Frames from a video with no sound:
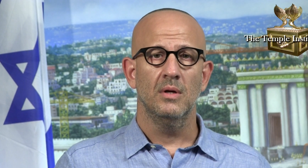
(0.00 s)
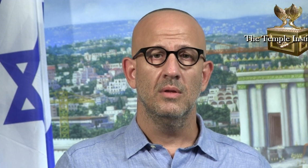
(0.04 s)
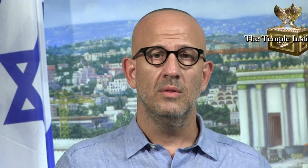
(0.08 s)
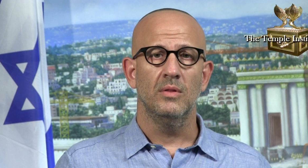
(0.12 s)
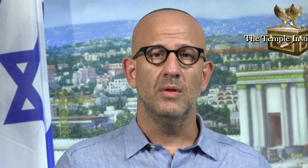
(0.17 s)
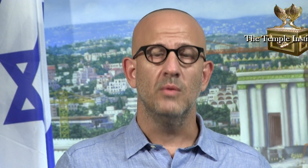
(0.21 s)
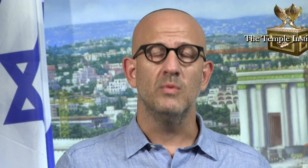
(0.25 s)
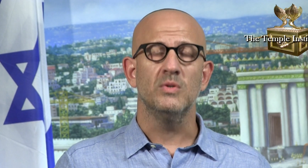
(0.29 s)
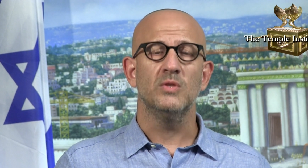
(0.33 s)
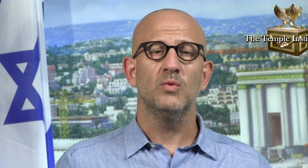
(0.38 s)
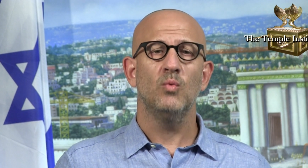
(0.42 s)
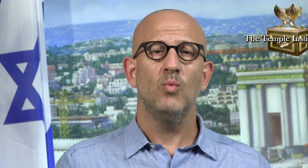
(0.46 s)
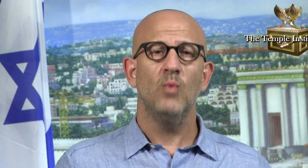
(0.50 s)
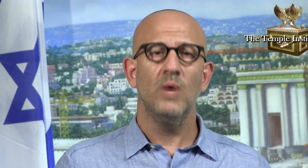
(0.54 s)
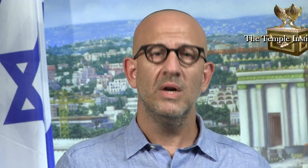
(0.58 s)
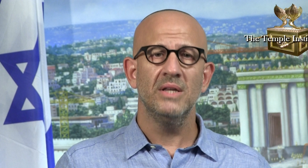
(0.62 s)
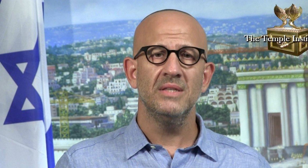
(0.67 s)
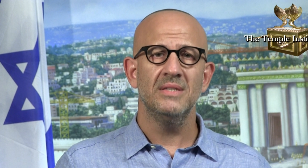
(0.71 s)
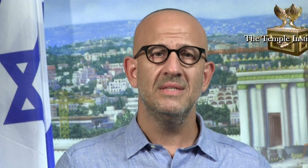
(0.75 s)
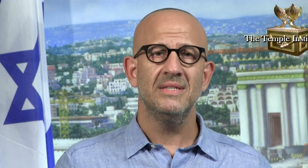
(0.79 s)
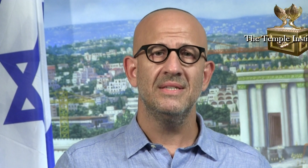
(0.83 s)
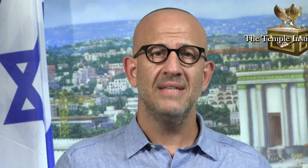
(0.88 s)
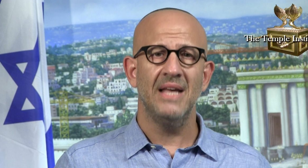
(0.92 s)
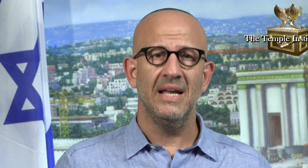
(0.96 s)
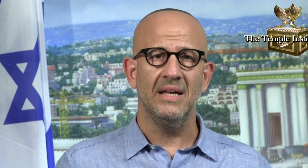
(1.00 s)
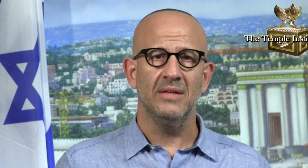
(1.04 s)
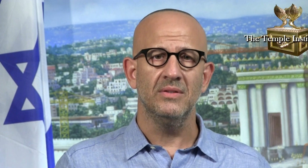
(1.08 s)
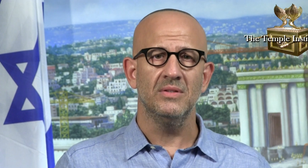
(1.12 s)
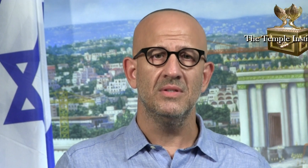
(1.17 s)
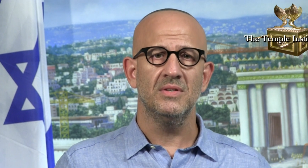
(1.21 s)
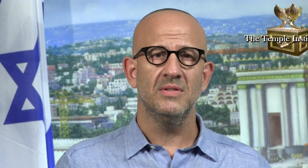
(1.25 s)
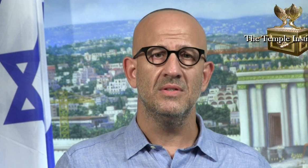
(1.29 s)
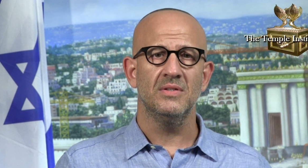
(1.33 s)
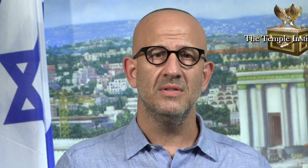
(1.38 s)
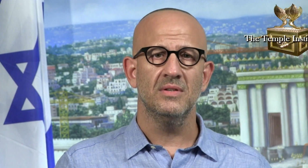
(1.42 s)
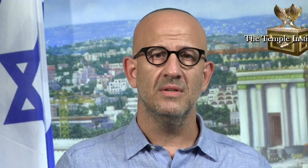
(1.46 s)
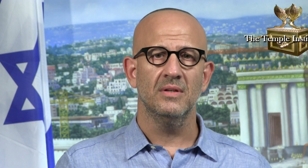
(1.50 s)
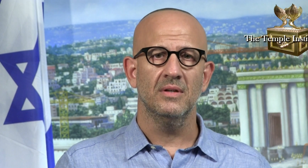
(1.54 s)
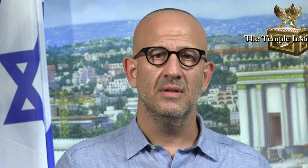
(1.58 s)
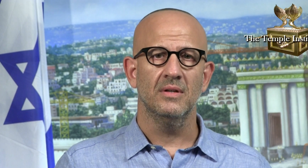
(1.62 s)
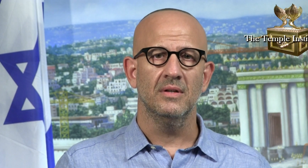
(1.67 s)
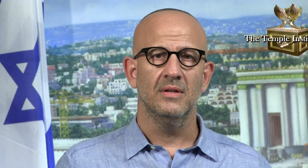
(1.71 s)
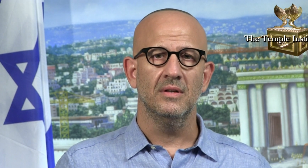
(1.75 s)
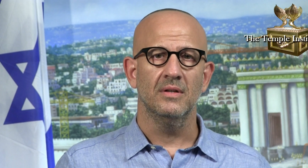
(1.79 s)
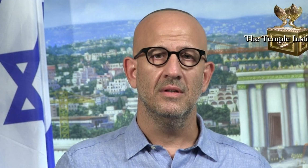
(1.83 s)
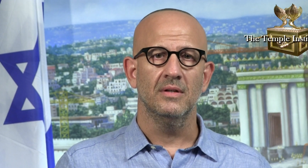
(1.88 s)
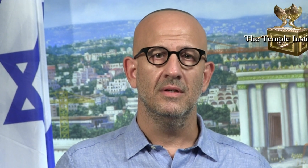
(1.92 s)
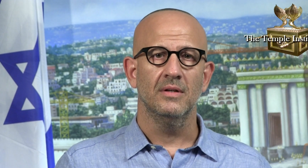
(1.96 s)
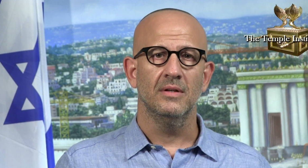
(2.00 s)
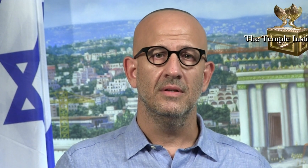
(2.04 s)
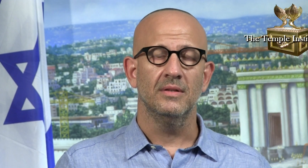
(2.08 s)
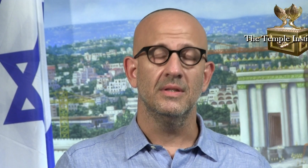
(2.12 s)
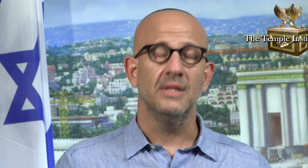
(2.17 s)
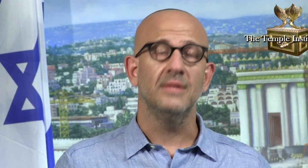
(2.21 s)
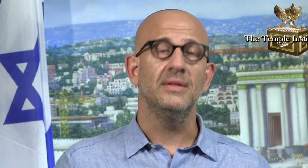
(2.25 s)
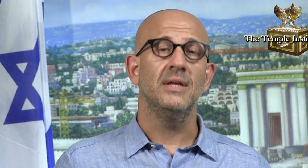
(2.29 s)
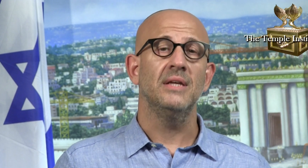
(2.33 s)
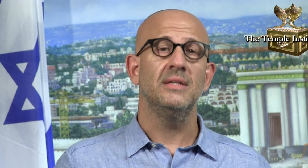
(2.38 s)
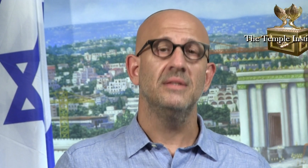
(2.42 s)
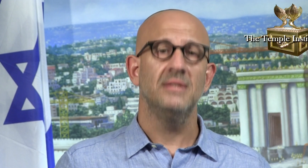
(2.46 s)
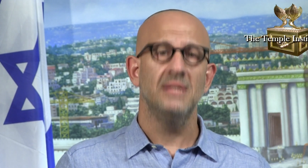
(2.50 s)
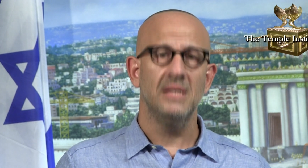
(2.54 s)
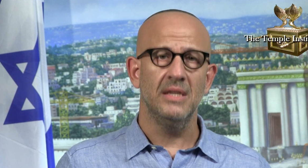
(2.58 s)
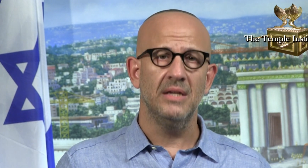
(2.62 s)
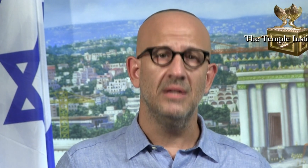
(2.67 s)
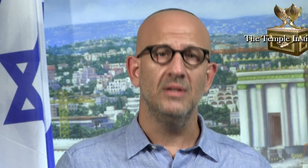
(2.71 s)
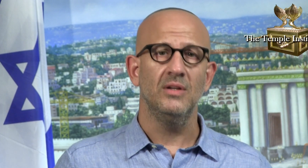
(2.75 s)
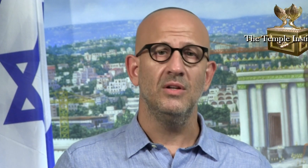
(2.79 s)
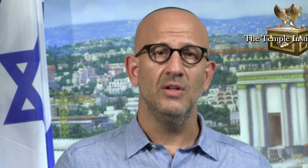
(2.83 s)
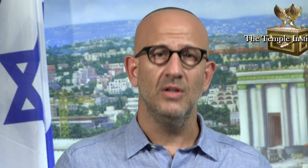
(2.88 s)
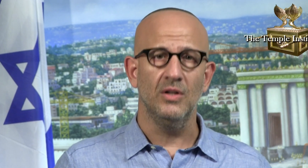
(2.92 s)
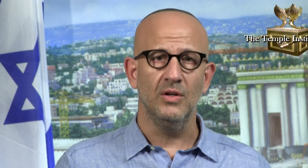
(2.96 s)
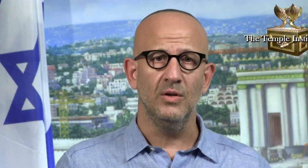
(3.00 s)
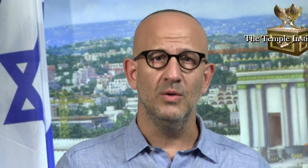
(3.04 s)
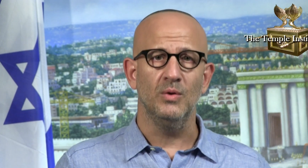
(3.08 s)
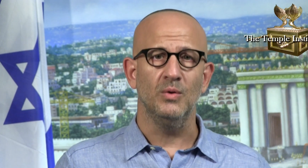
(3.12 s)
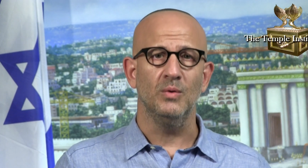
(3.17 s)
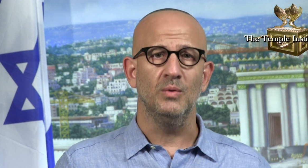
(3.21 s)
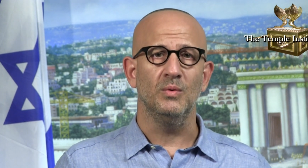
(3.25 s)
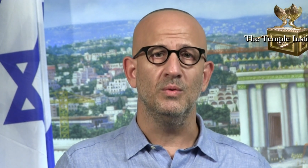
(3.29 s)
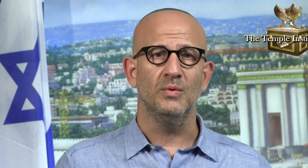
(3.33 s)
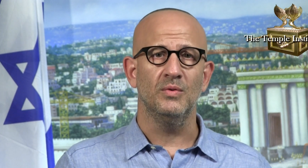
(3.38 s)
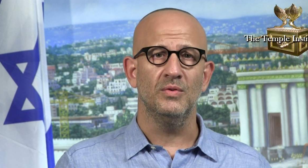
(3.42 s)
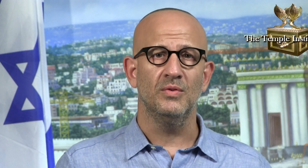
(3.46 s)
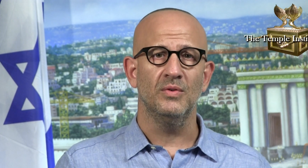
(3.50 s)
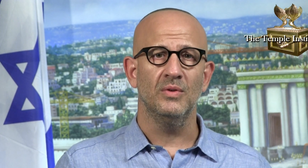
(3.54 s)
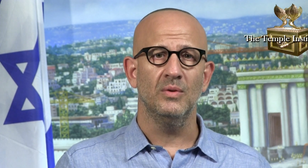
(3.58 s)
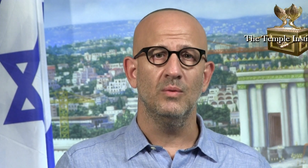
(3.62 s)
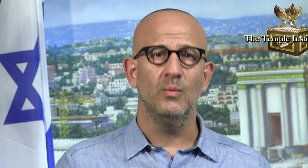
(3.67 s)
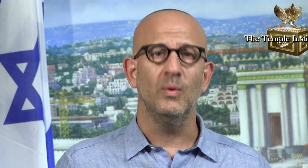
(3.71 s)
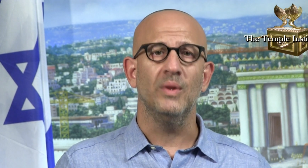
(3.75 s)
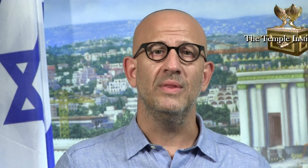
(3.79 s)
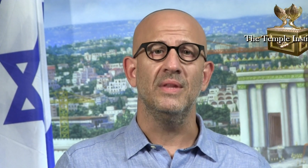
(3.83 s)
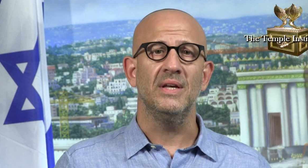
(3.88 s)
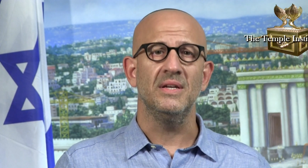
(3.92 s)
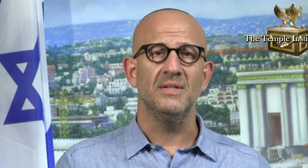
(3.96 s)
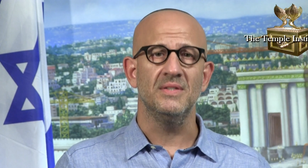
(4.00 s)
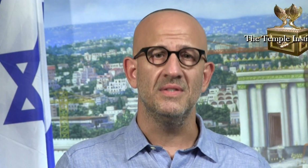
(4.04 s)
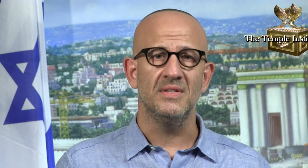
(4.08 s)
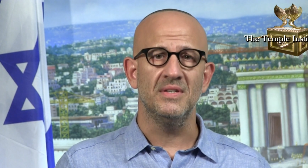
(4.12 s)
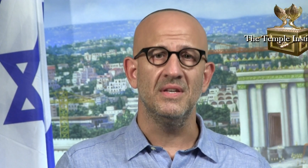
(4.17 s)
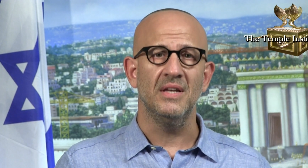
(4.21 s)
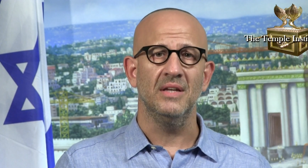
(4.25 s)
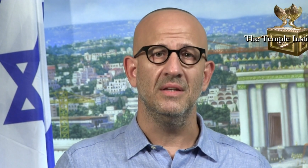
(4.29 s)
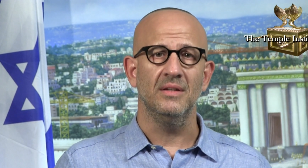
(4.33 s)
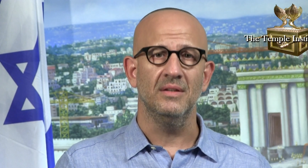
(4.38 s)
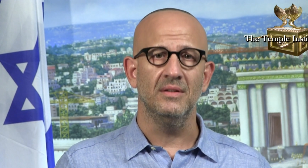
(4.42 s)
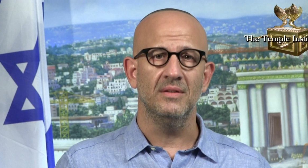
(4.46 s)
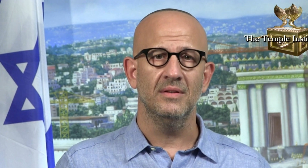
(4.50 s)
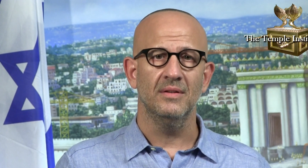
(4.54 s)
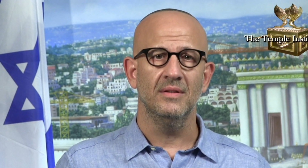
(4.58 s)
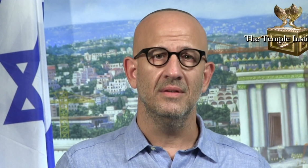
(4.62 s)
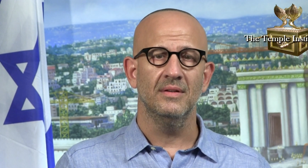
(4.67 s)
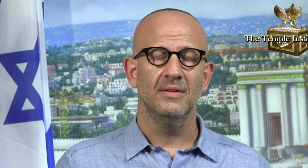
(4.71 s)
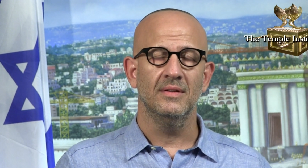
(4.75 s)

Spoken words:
There was one sense that they didn't use when they sinned.